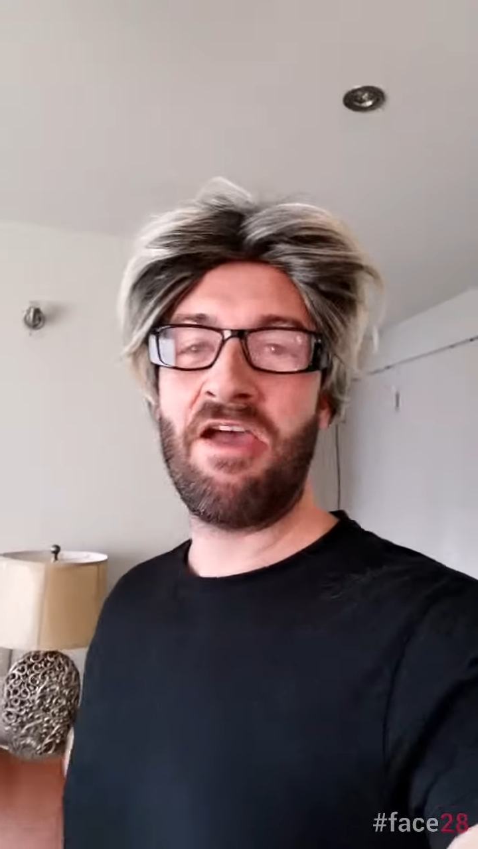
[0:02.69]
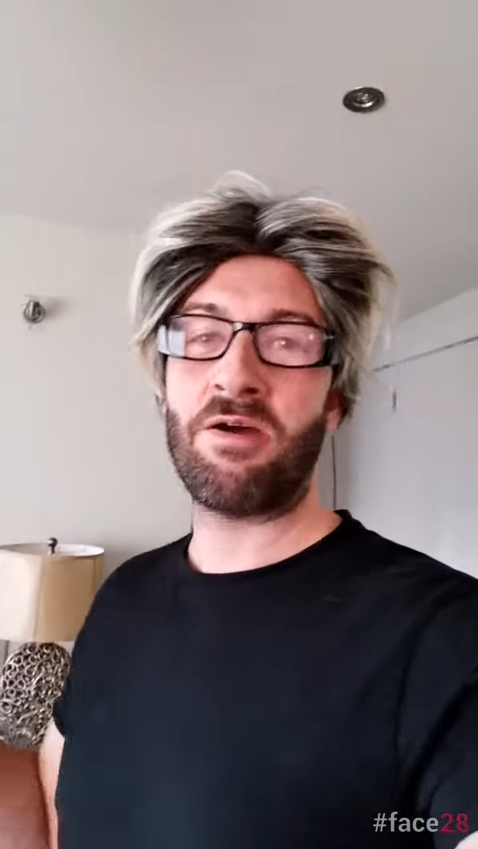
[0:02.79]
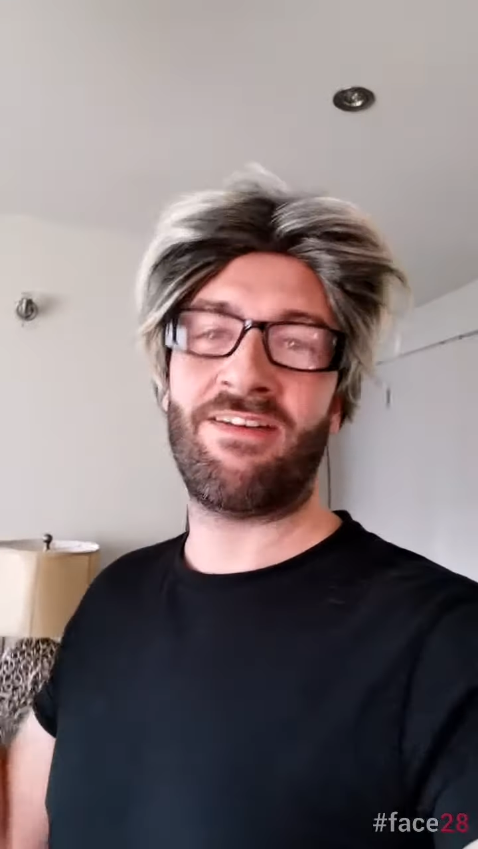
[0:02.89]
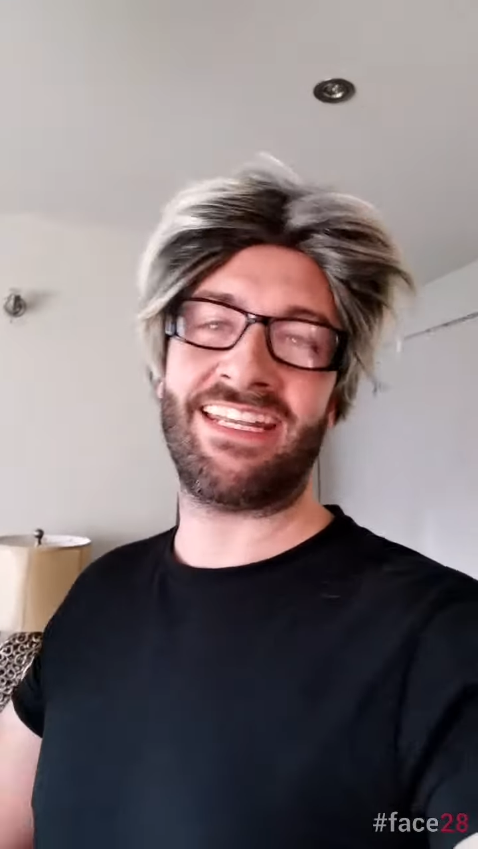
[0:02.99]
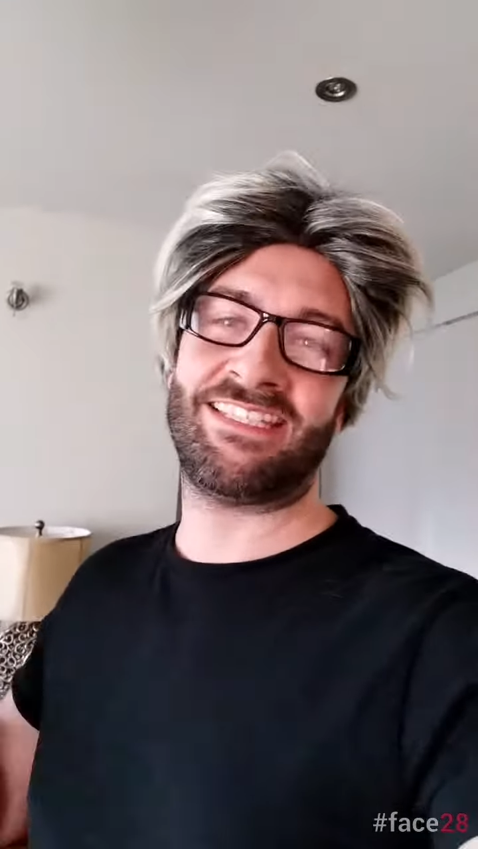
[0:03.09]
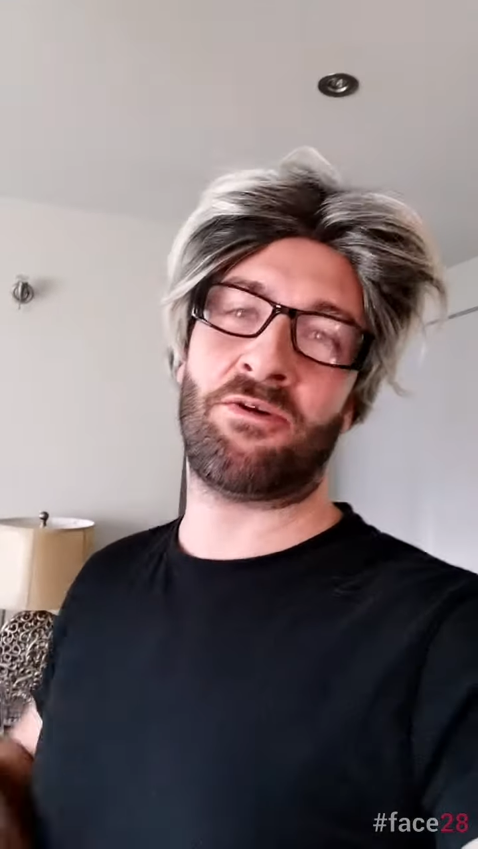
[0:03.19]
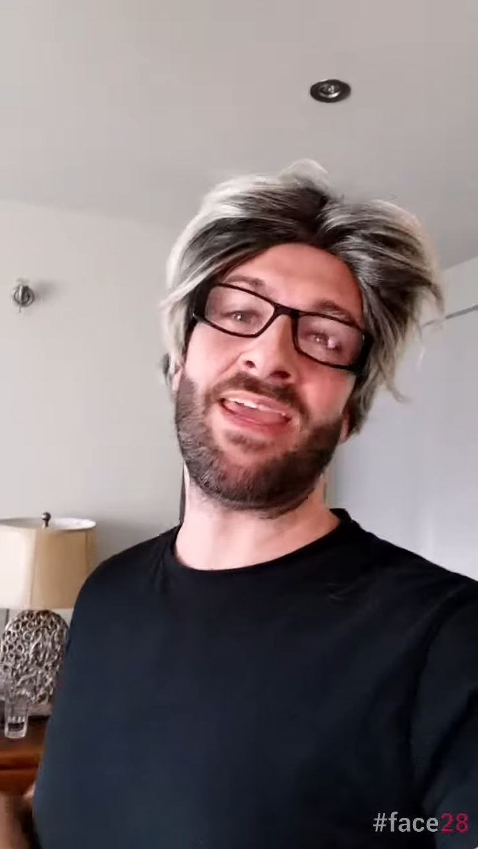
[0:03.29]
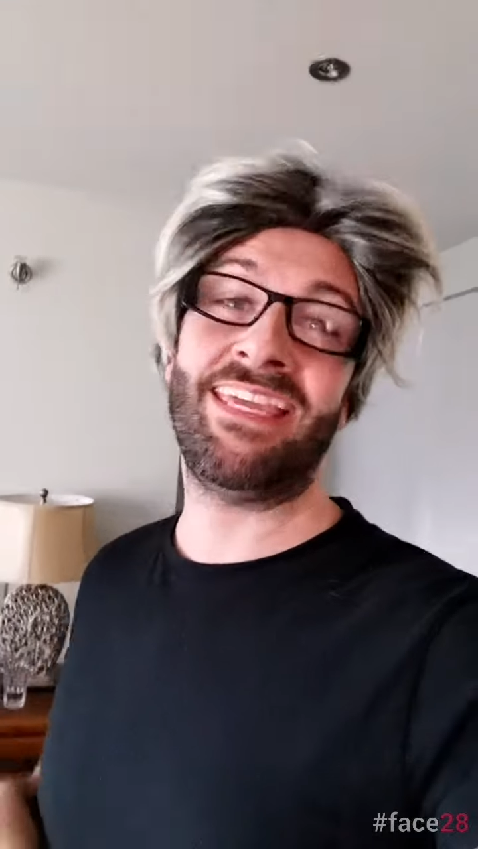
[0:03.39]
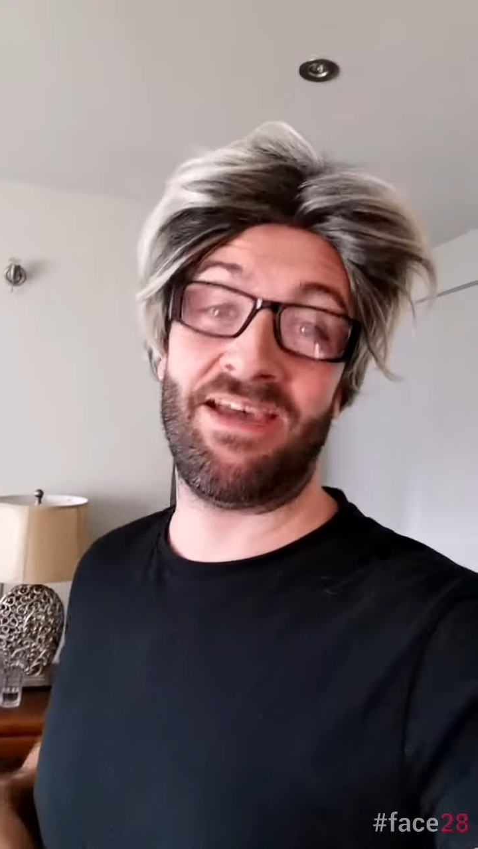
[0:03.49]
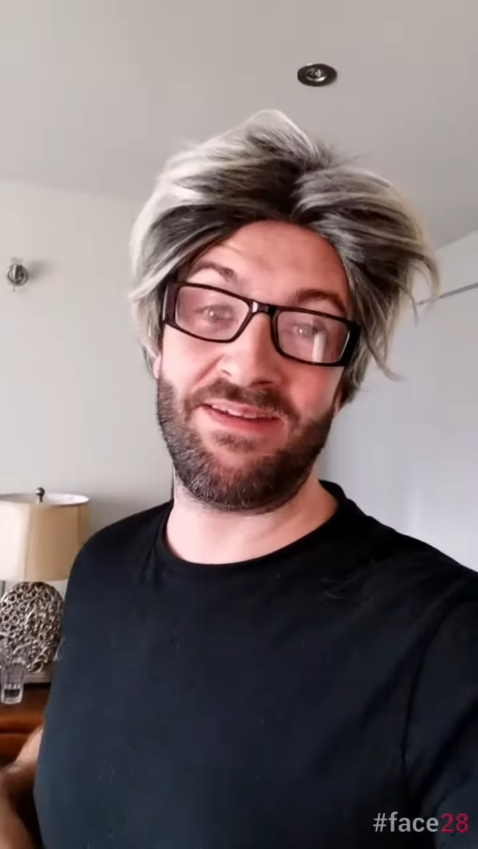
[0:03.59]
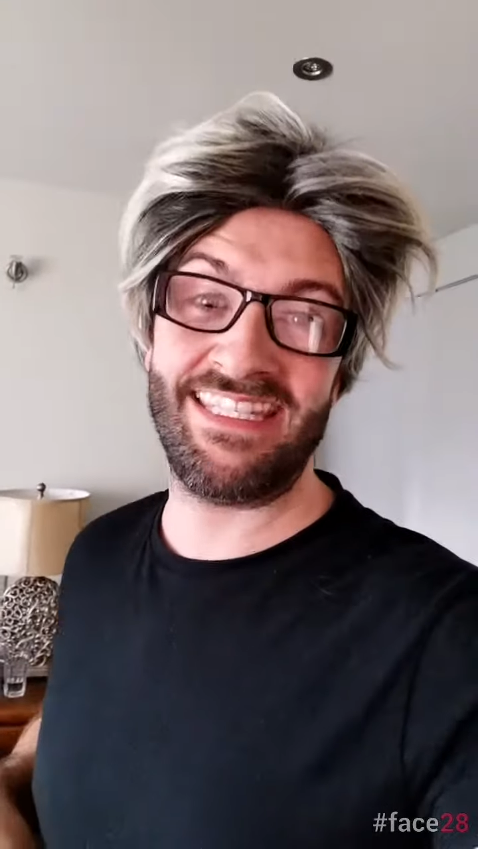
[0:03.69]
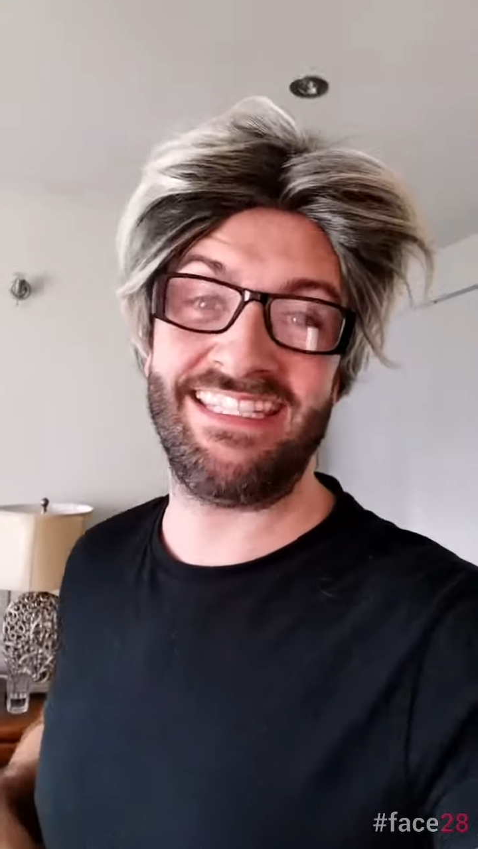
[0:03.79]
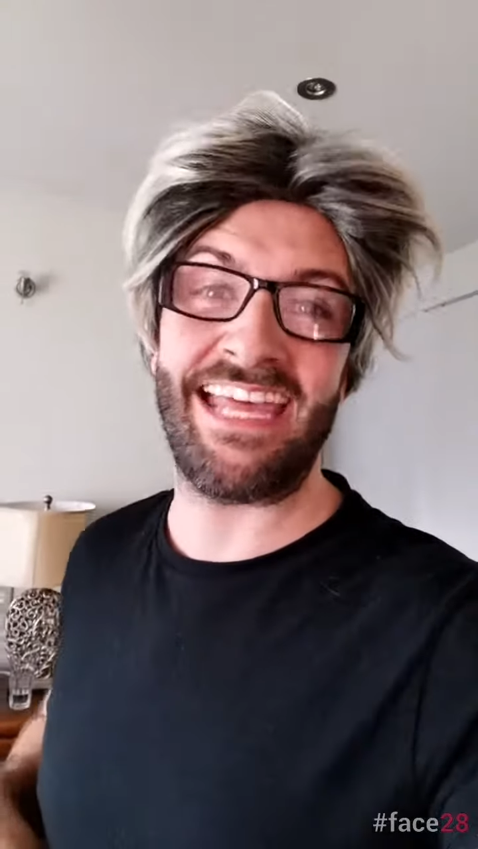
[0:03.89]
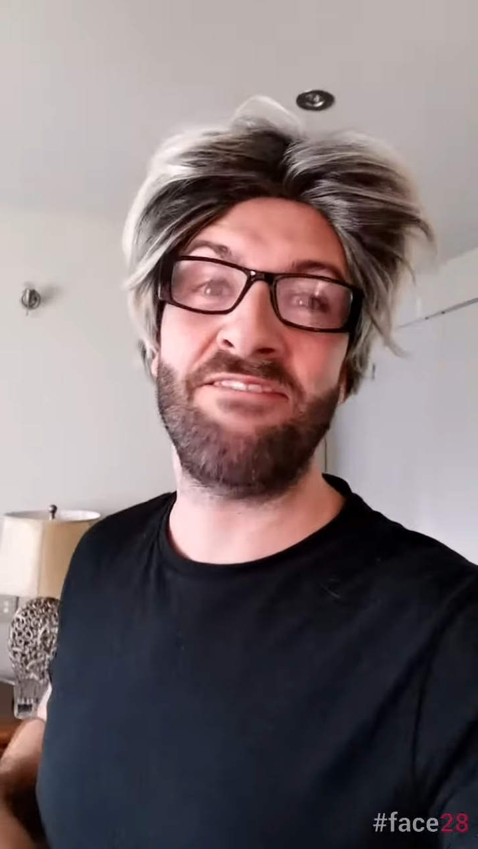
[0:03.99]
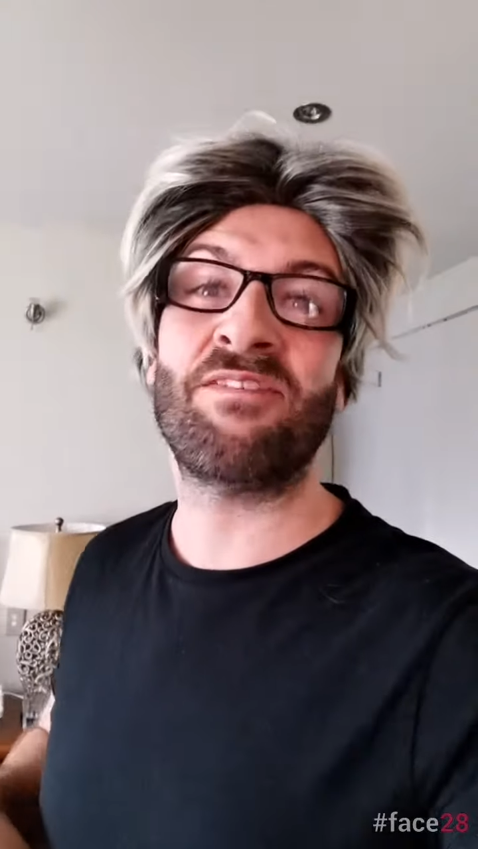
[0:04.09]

We've had a tweet coming today